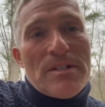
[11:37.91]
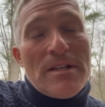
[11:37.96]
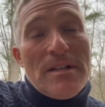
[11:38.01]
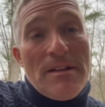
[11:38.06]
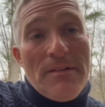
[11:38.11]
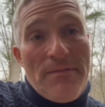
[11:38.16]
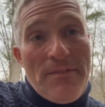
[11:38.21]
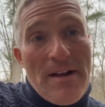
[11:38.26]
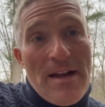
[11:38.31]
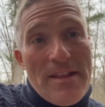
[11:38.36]
to
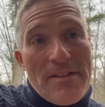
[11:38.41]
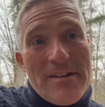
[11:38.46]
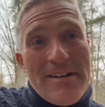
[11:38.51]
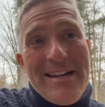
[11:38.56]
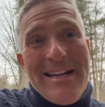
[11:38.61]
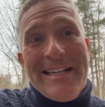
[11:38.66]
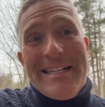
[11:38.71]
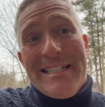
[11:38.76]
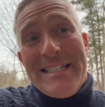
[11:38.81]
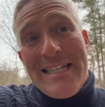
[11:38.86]
the Father
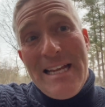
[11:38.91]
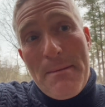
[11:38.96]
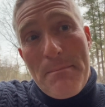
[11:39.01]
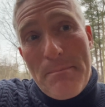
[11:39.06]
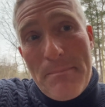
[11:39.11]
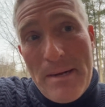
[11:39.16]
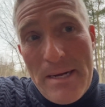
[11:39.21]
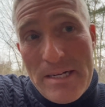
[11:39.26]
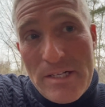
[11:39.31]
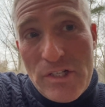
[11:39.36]
except
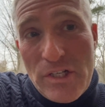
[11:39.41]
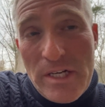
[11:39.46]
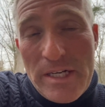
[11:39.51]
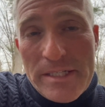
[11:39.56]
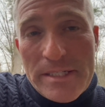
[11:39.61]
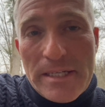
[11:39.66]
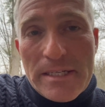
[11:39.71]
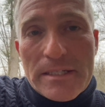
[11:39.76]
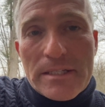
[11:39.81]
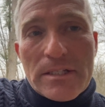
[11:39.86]
by Jesus.